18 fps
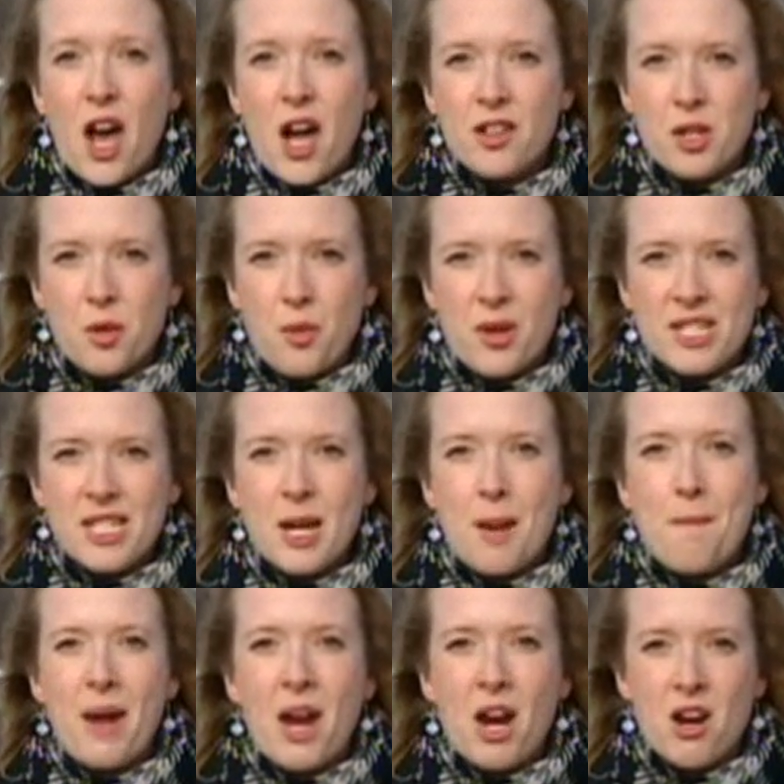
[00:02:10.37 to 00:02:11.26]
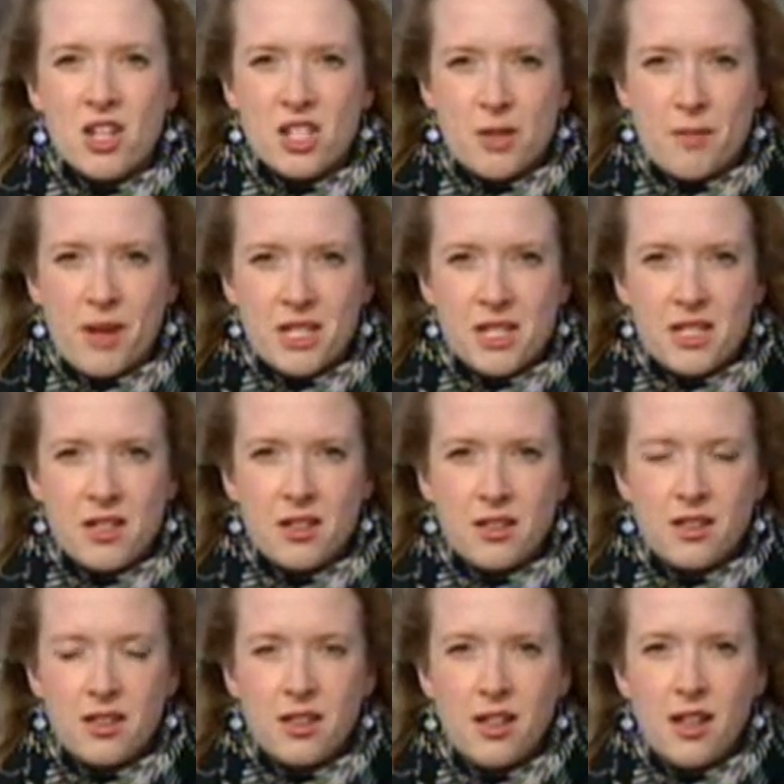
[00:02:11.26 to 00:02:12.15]
they felt it was an
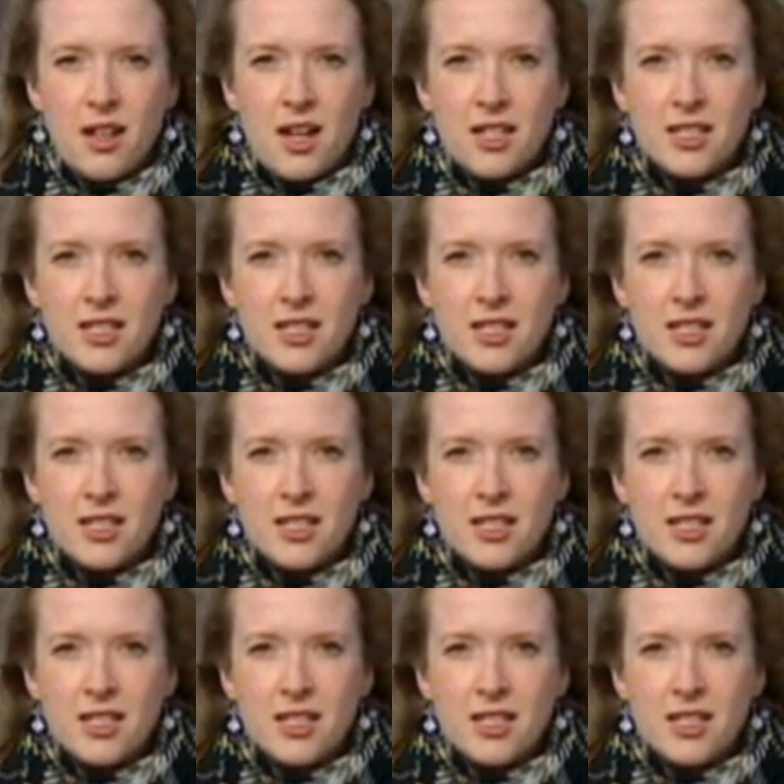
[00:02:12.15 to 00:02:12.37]
embarrassment.